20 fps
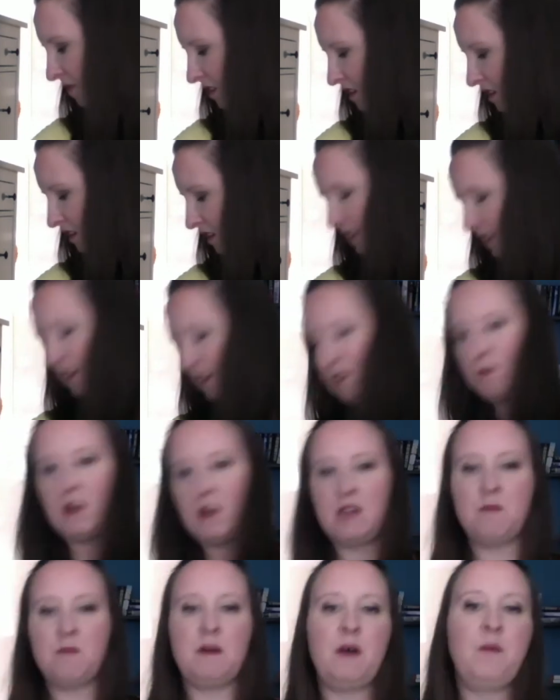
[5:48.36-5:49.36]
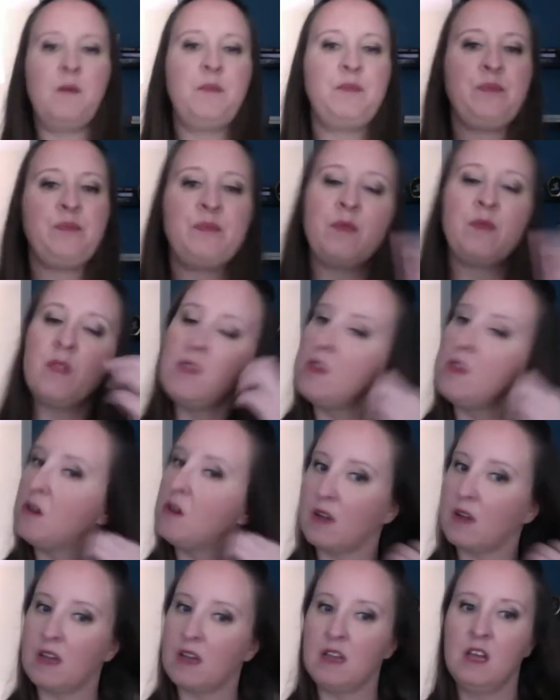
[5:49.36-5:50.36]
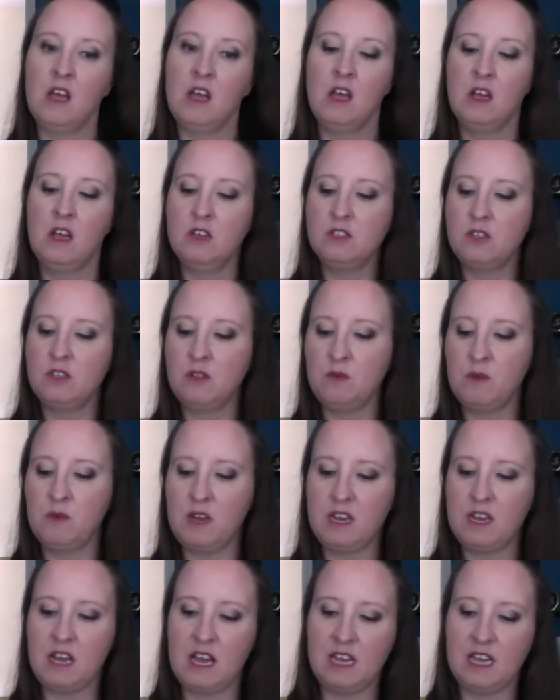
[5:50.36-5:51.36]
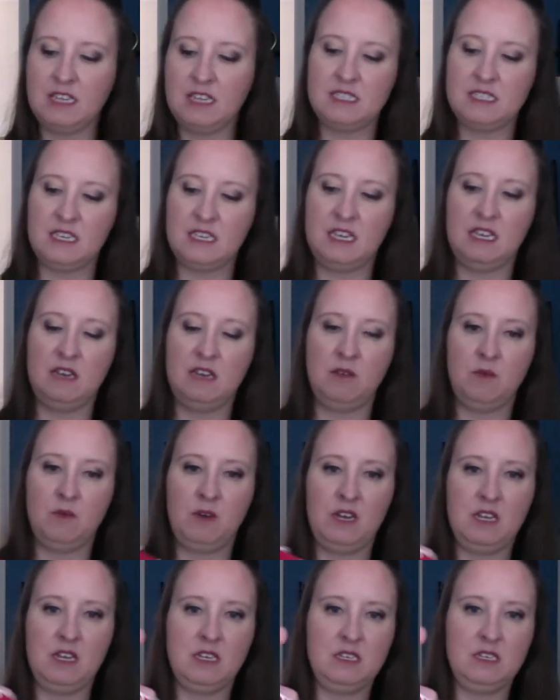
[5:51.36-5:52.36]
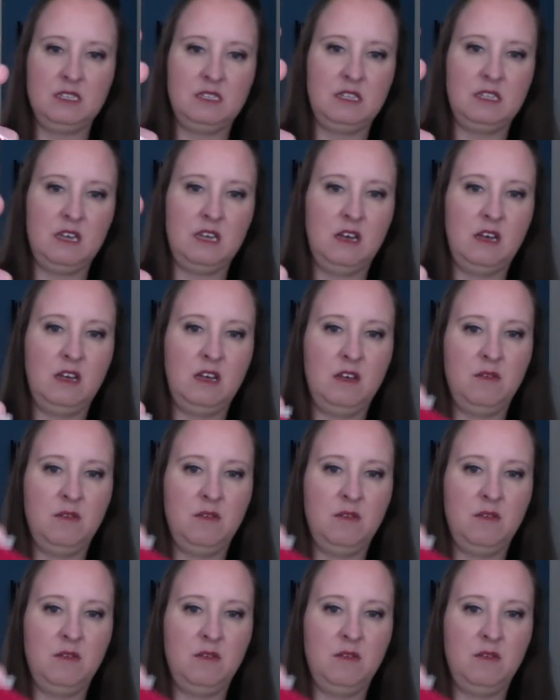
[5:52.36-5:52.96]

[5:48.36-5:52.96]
Nothing to whine about. Okay, so the one I did was the